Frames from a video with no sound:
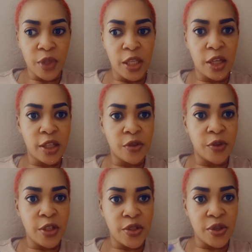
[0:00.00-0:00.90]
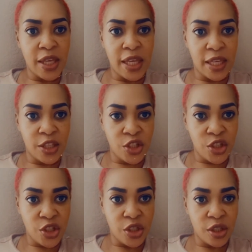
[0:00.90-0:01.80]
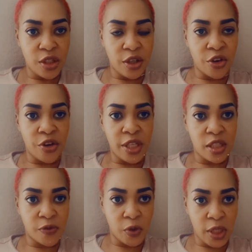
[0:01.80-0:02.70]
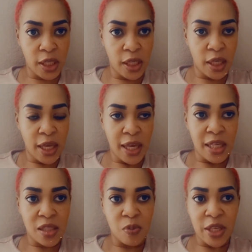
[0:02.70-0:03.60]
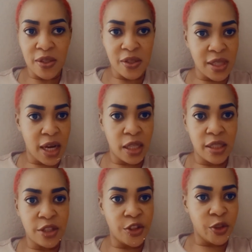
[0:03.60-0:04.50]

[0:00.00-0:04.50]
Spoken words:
in order for you to age gracefully, it's best to start in your